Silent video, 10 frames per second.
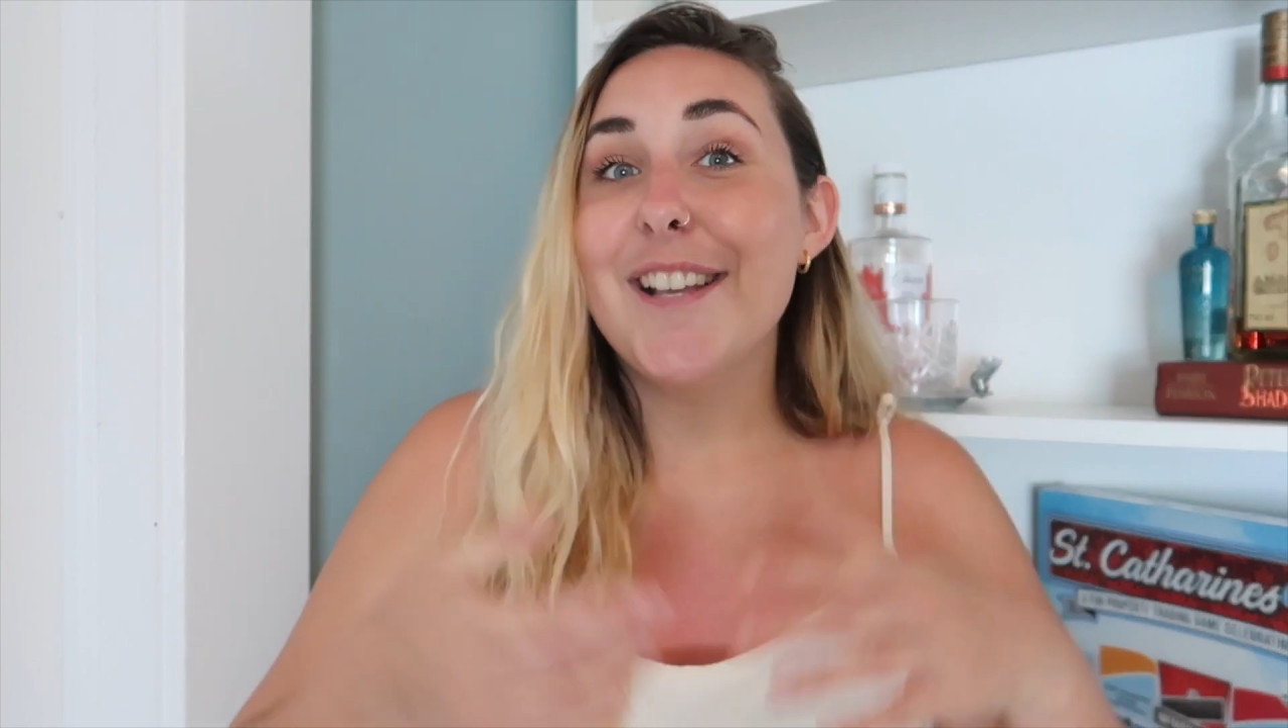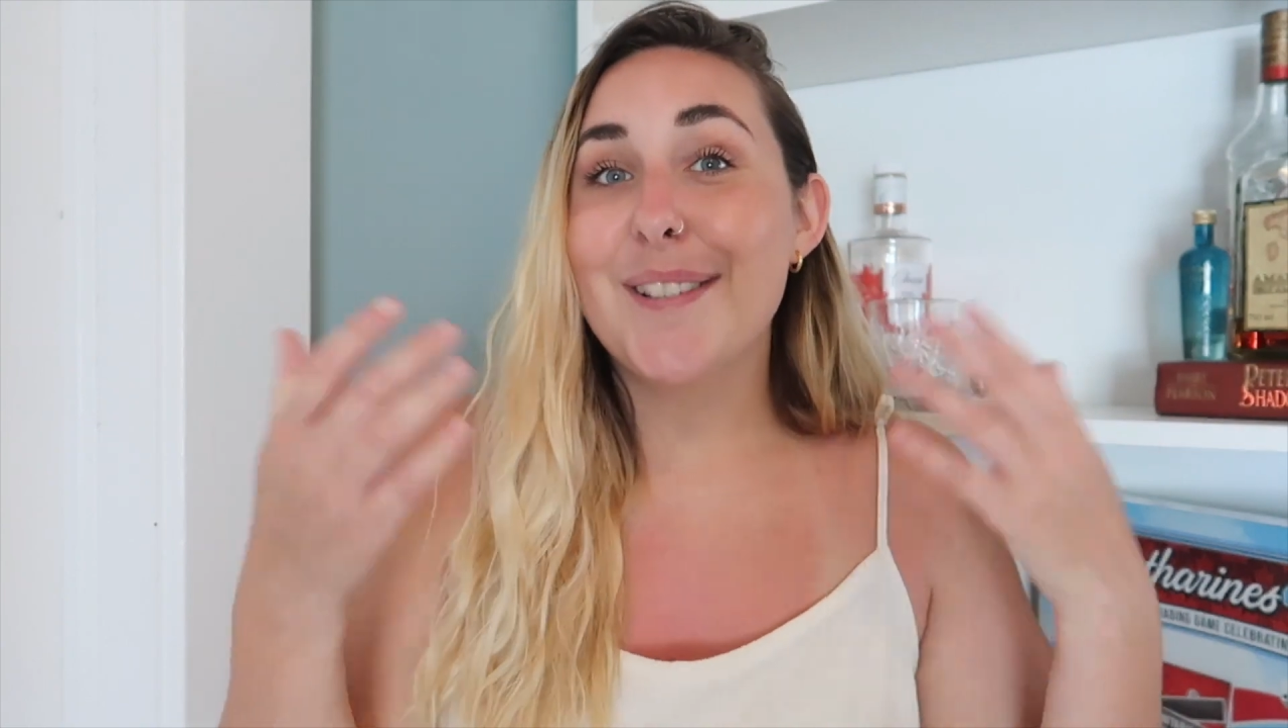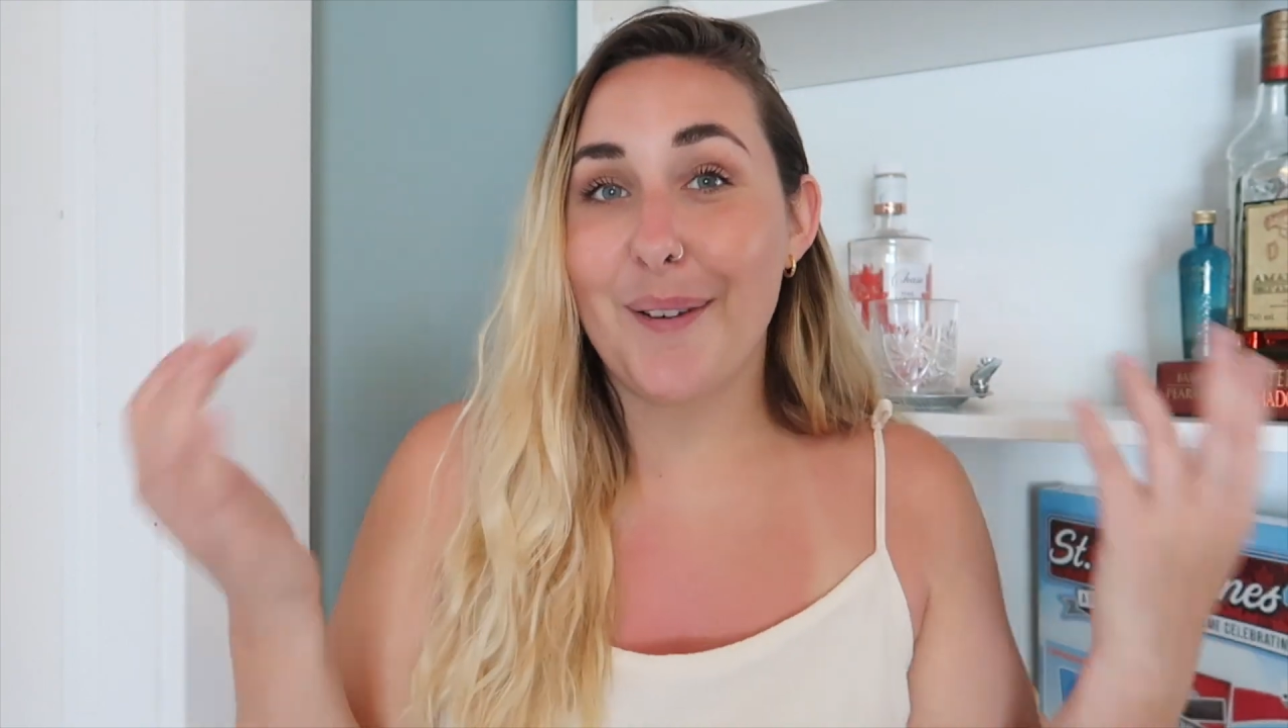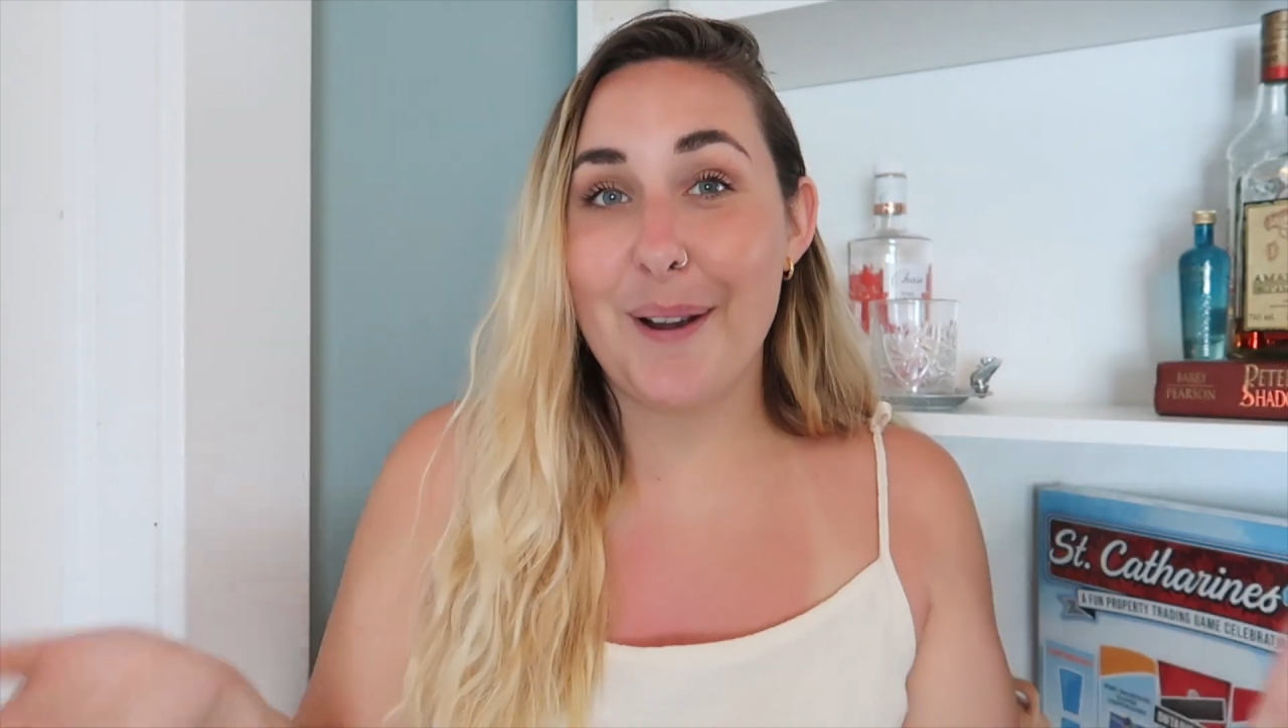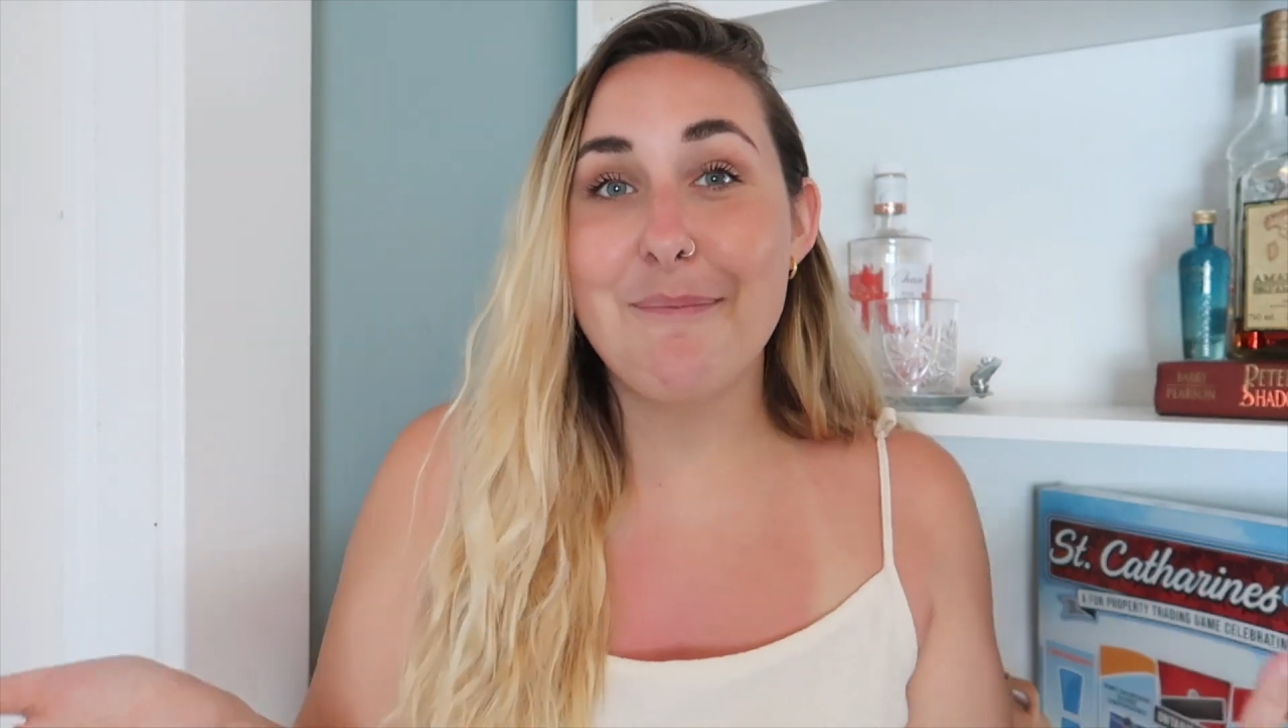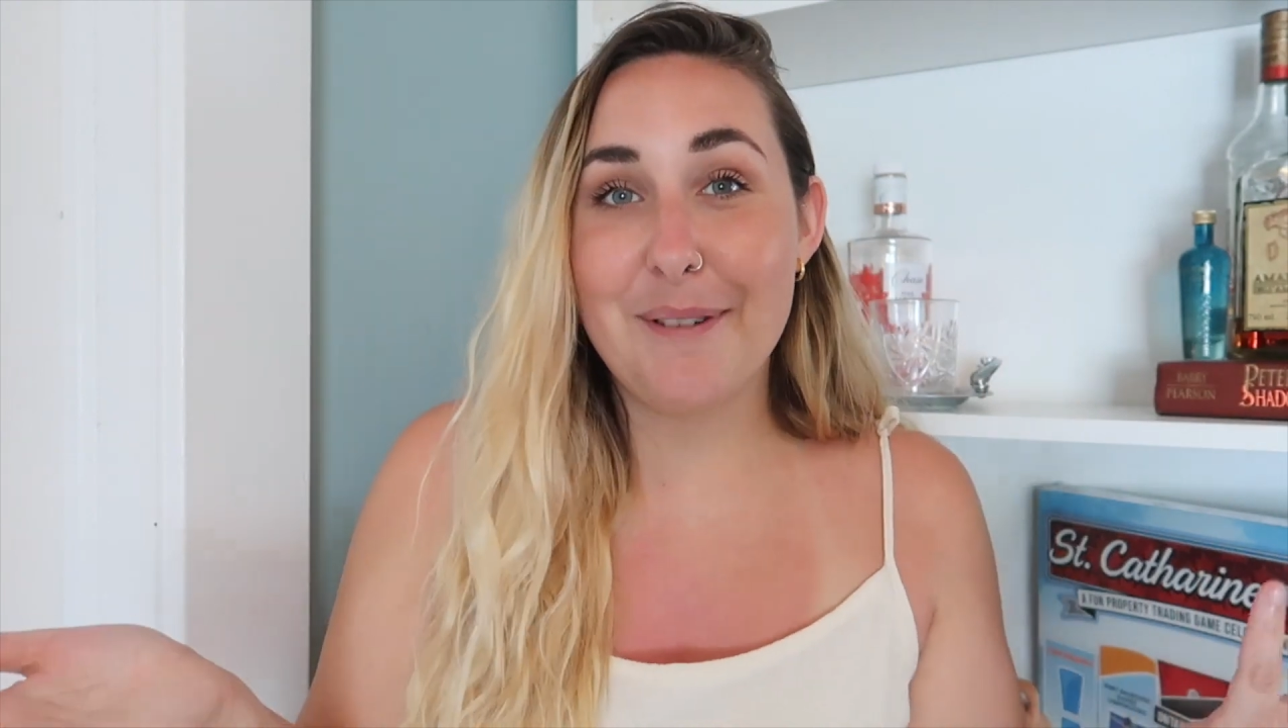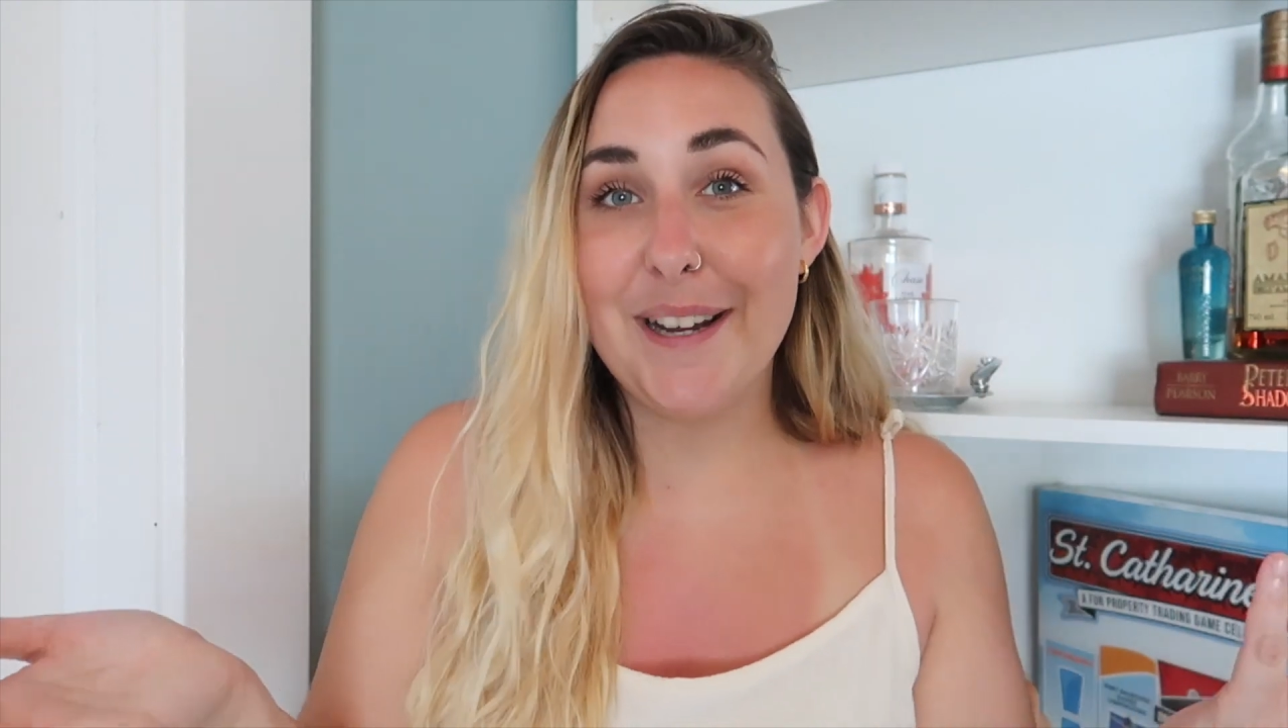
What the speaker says: So I'm